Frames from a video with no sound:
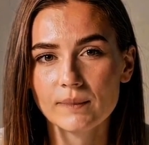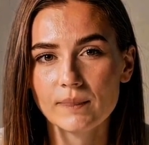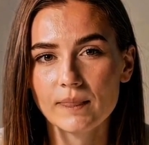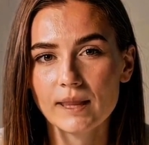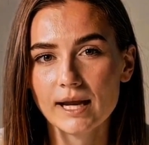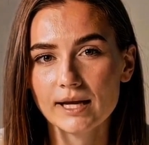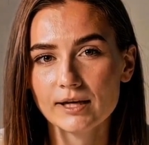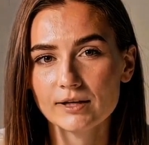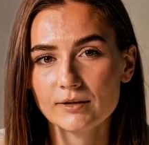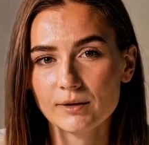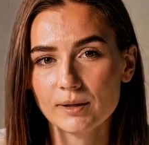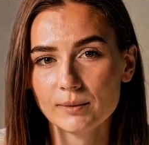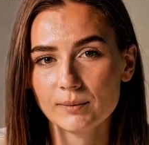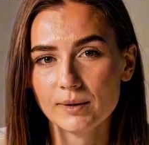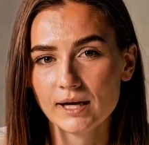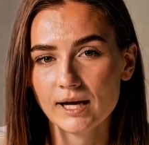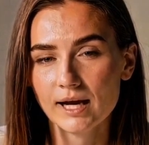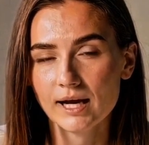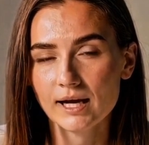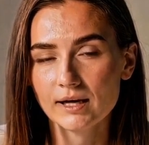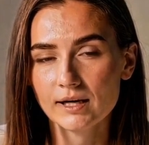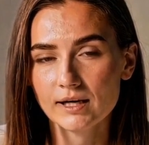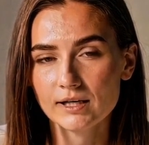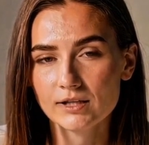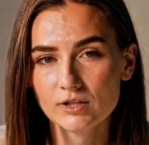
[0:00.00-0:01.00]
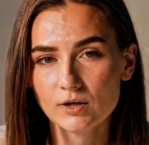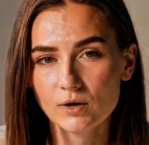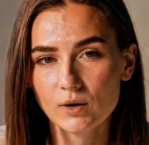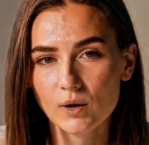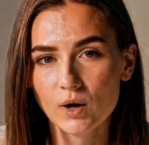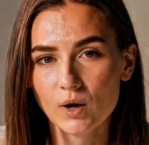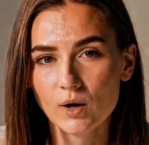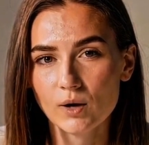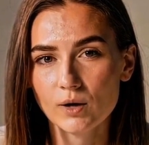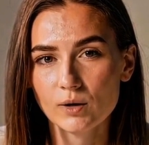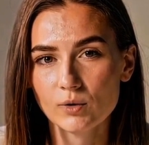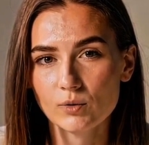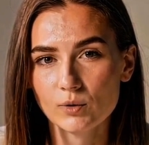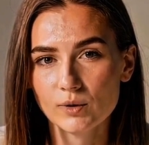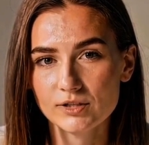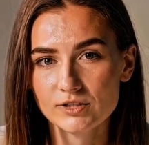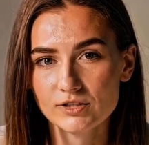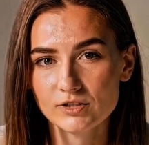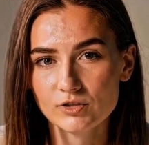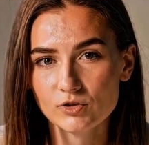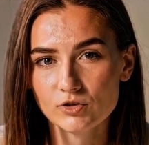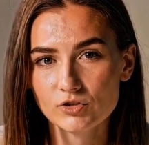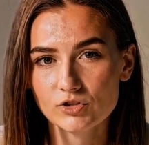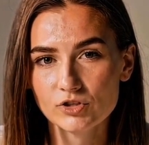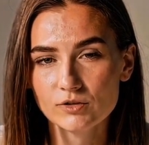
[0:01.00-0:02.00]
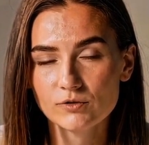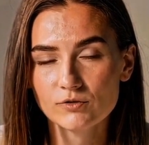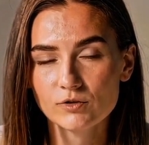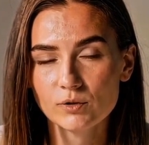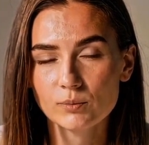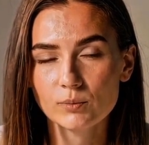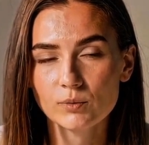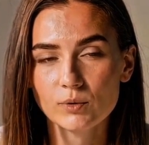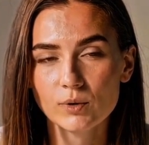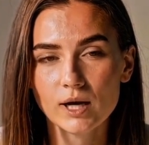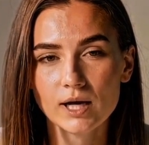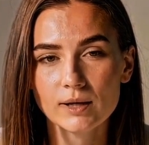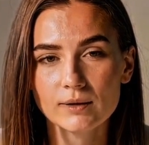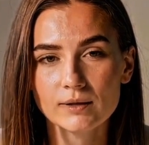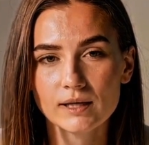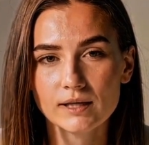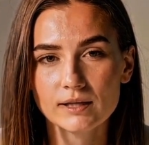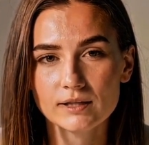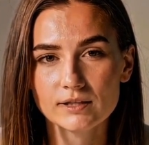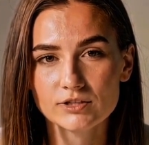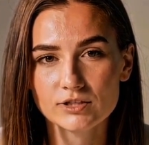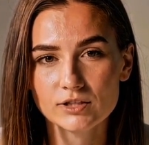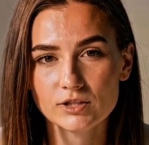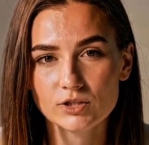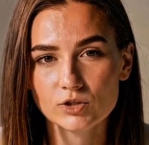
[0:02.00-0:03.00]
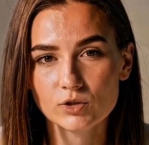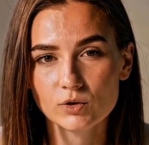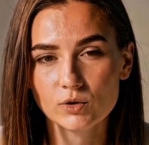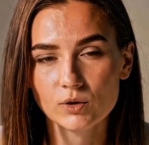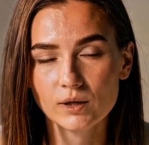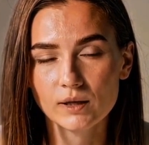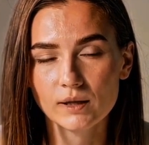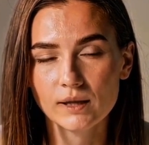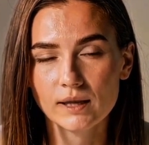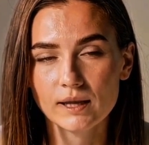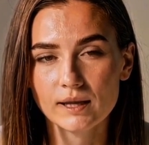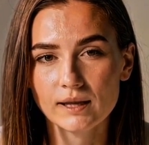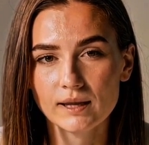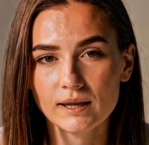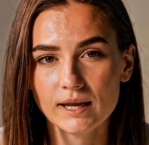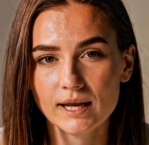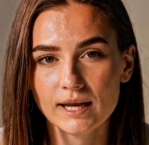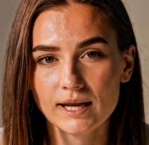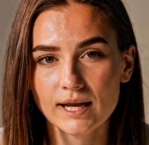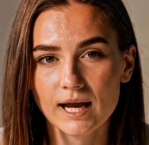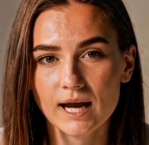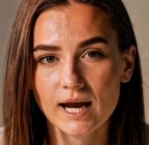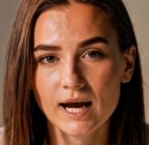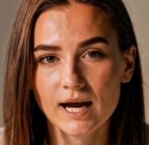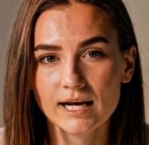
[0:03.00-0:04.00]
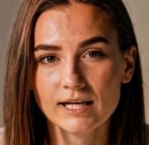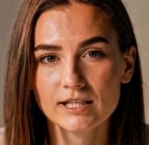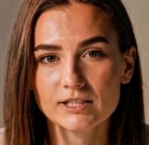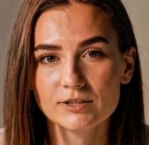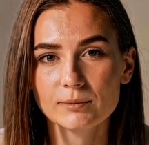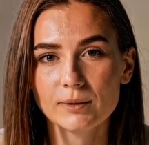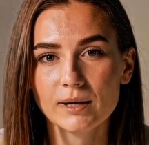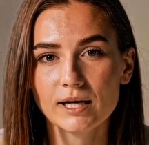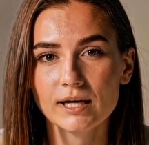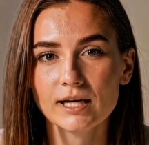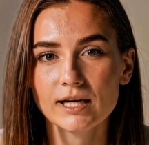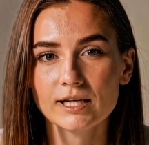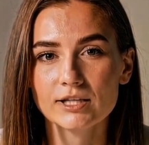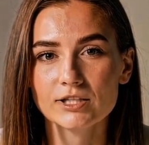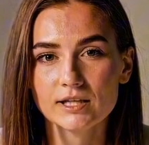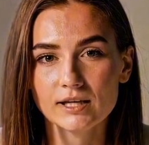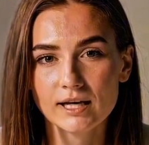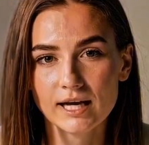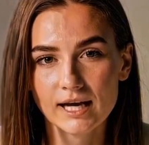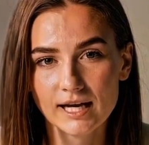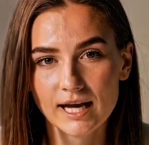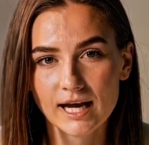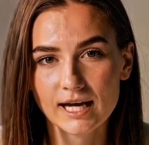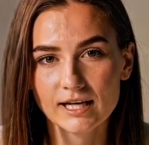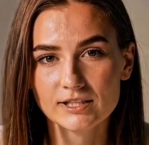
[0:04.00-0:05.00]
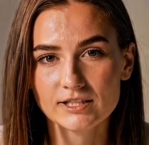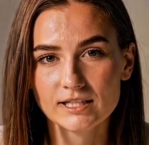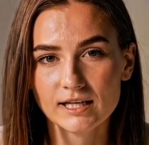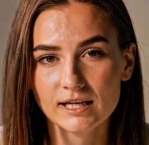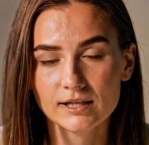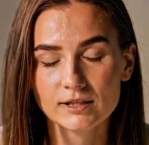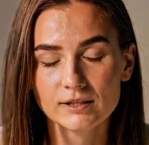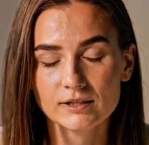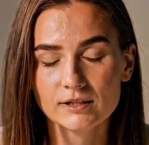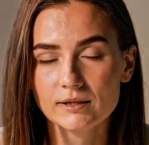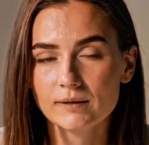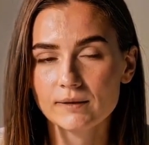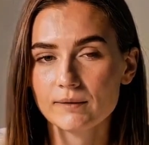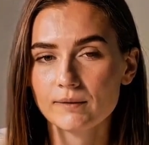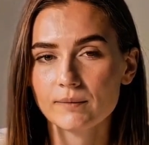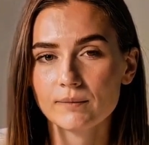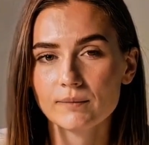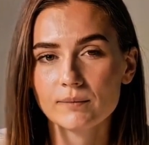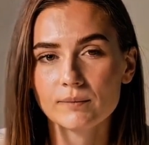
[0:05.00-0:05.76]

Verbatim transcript: XVPN is your all in one solution for private, secure, and high speed internet access.